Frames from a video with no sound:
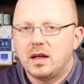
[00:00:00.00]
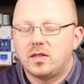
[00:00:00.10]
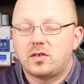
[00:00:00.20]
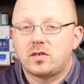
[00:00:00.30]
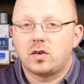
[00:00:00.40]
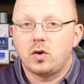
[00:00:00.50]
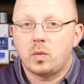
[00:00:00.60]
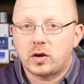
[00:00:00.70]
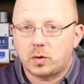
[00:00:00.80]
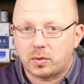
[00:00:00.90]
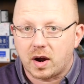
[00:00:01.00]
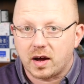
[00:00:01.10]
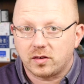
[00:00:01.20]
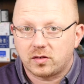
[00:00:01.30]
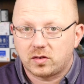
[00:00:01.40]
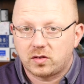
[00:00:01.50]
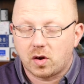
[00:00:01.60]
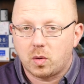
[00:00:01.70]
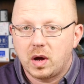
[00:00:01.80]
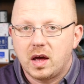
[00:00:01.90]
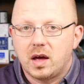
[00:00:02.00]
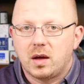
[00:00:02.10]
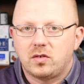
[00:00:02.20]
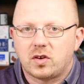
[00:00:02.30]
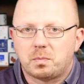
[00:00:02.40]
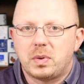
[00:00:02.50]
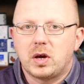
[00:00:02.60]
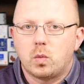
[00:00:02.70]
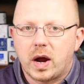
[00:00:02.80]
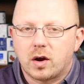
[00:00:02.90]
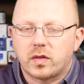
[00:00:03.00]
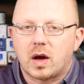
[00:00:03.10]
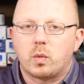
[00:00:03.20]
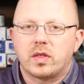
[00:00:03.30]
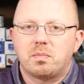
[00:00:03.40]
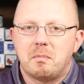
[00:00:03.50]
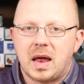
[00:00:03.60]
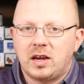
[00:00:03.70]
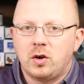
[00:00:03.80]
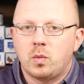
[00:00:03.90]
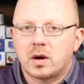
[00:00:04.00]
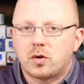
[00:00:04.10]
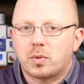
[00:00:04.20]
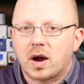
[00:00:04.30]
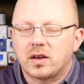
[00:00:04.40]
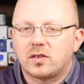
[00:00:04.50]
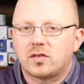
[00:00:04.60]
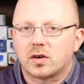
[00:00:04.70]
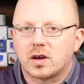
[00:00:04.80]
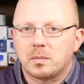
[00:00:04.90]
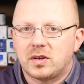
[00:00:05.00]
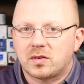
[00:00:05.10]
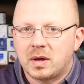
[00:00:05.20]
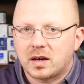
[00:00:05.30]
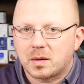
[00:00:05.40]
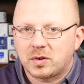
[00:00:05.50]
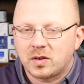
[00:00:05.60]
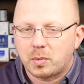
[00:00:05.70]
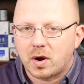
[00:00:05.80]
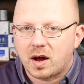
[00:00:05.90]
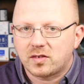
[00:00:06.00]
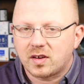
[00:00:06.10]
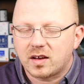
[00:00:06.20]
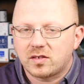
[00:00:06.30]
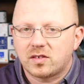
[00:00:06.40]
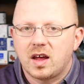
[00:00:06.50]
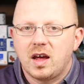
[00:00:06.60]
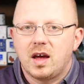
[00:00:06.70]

This is a new enterprise, so just be aware that with many new enterprises, there are going to be some hiccups in the process.